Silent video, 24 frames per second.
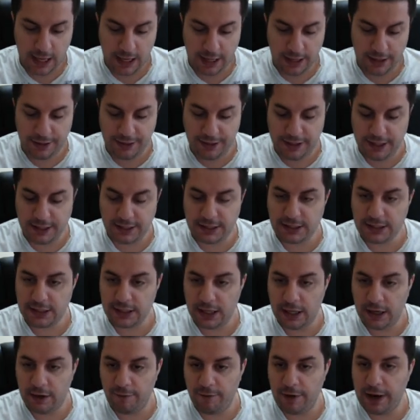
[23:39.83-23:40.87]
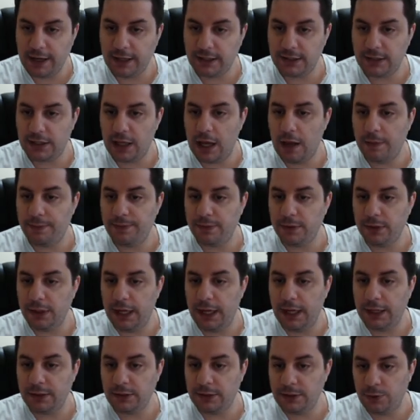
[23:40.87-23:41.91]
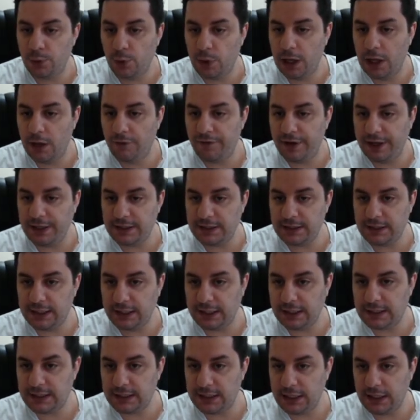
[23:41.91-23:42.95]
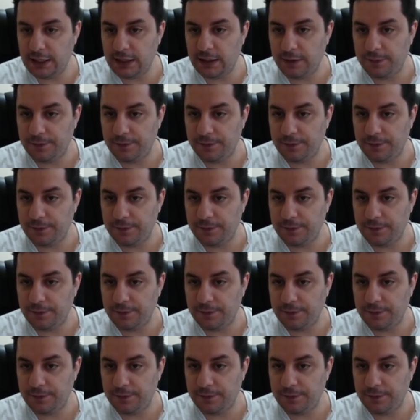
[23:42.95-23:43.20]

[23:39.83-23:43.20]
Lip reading: This ranks up at 12 and 16.